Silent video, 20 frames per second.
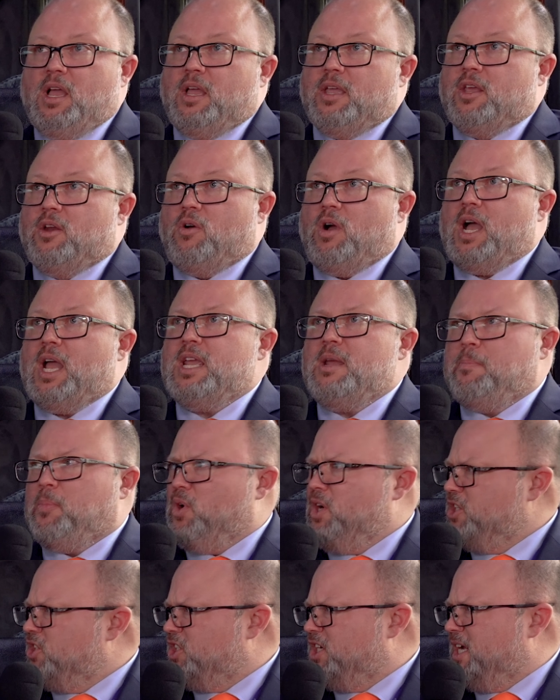you know I
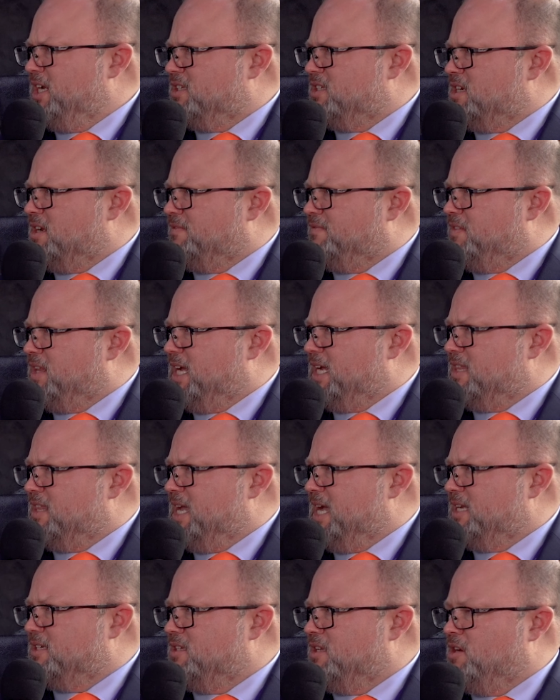appreciate stuff like
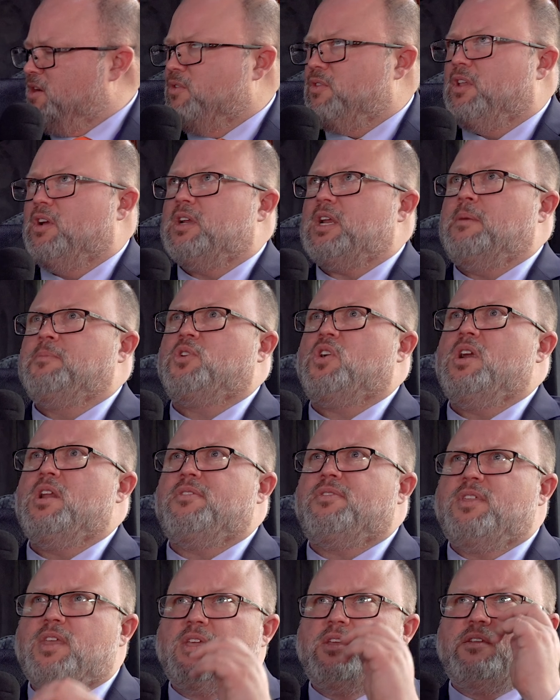that. Yeah. You know, look, I'm trying
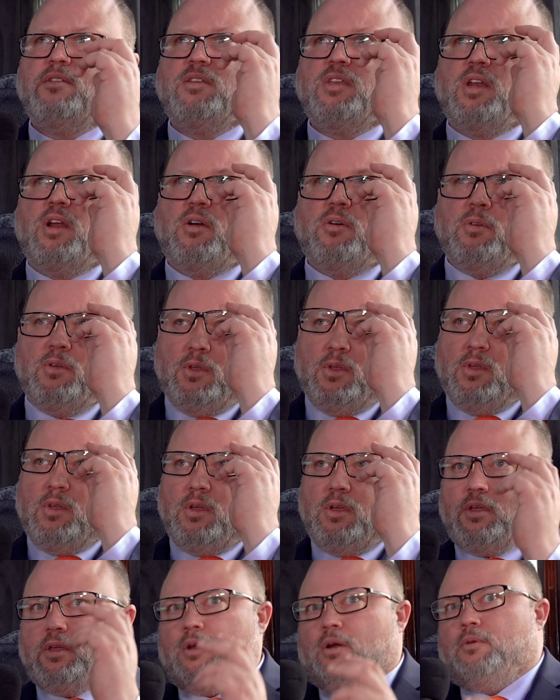to think. You know,
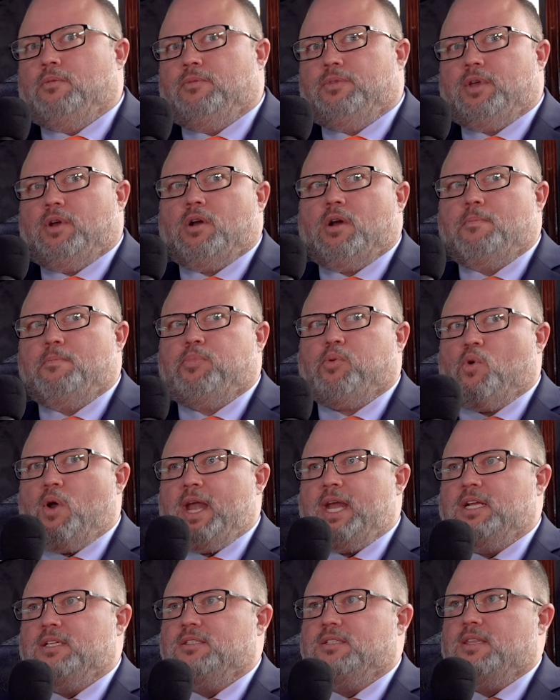you know, there are
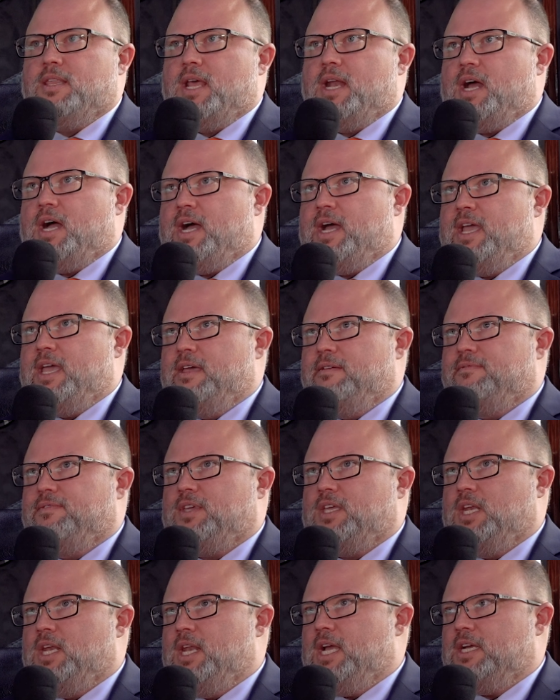brands that I
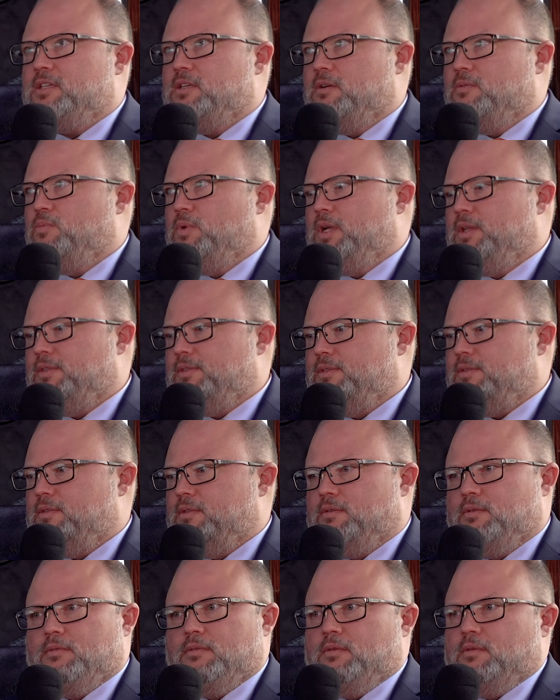have connected with
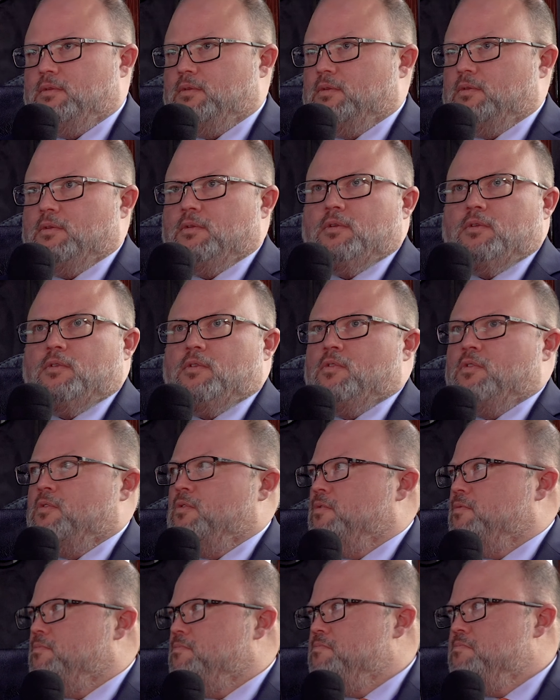
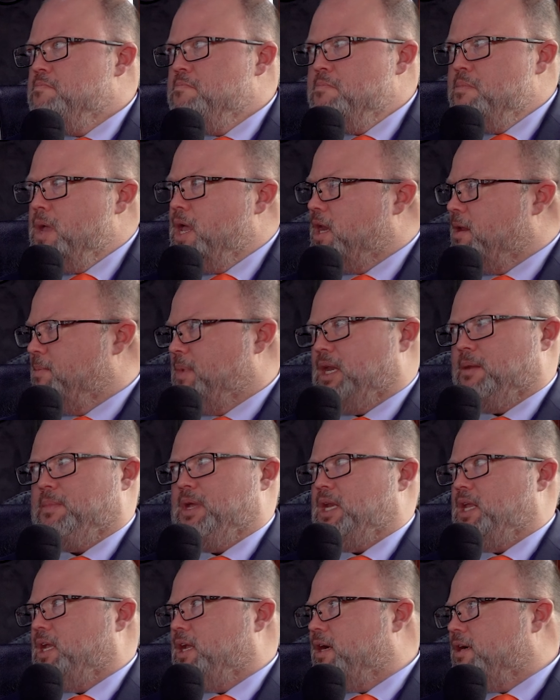many, many,
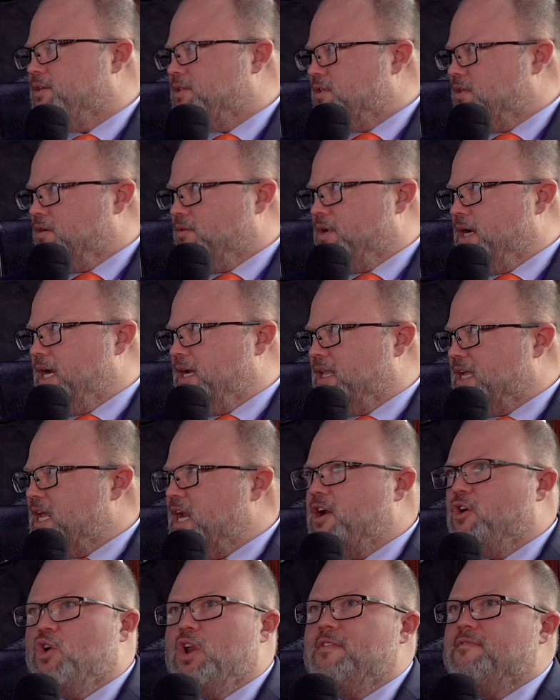many years, right? Mm-hmm. Like,
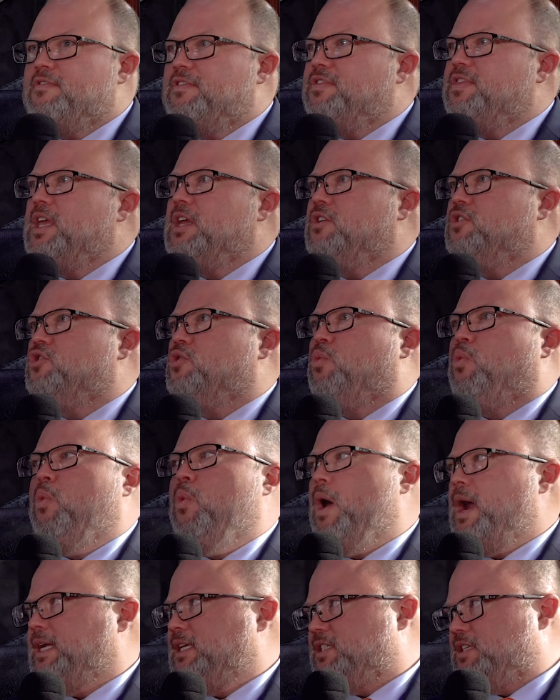and I don't even think
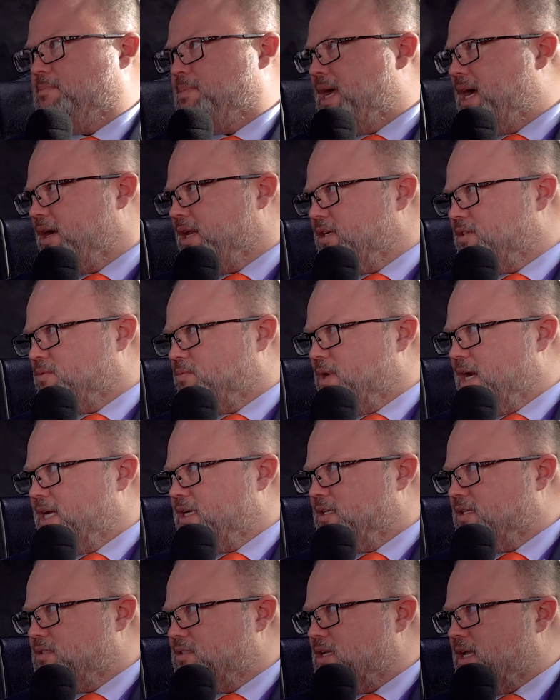twice about it, right?
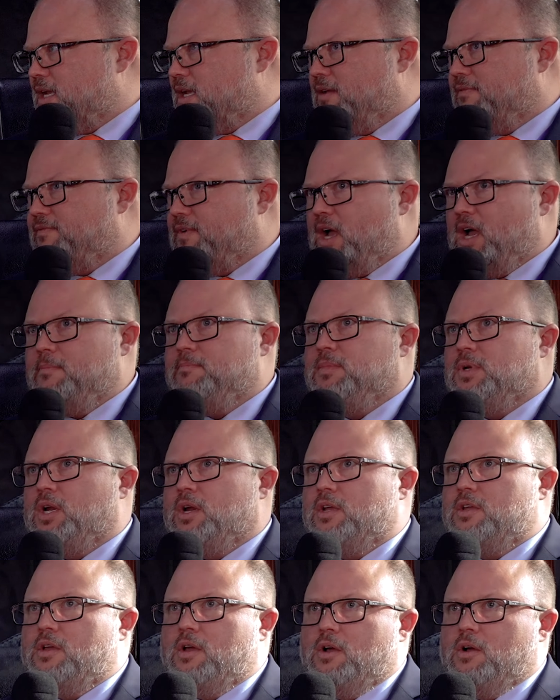It's like if I'm
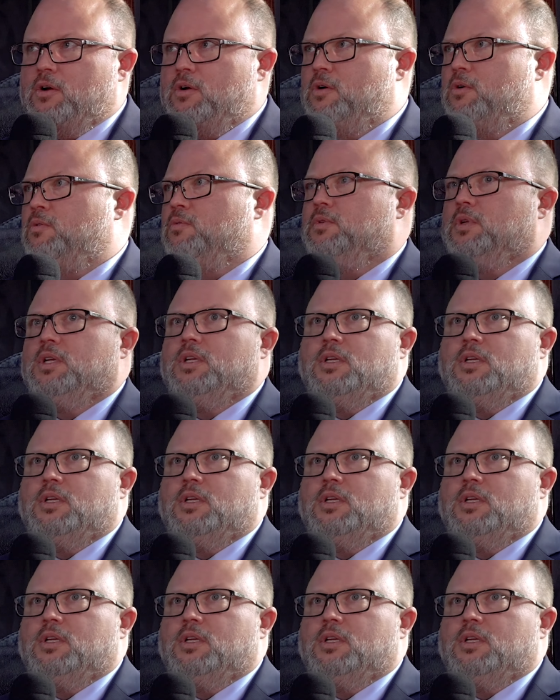gonna go